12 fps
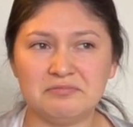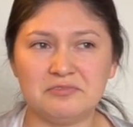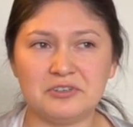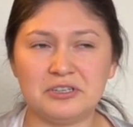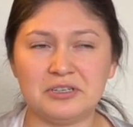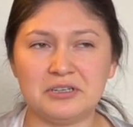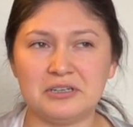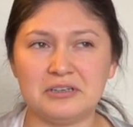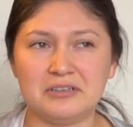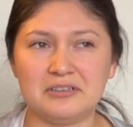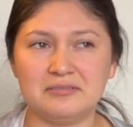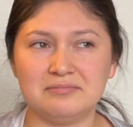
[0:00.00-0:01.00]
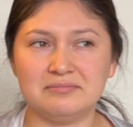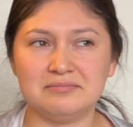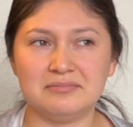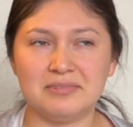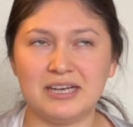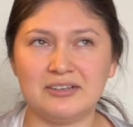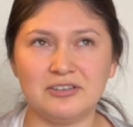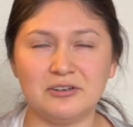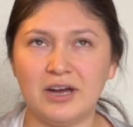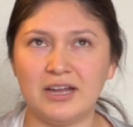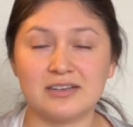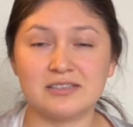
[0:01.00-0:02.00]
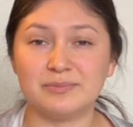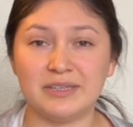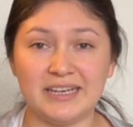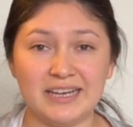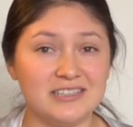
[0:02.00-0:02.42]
for, I don't know how to explain it,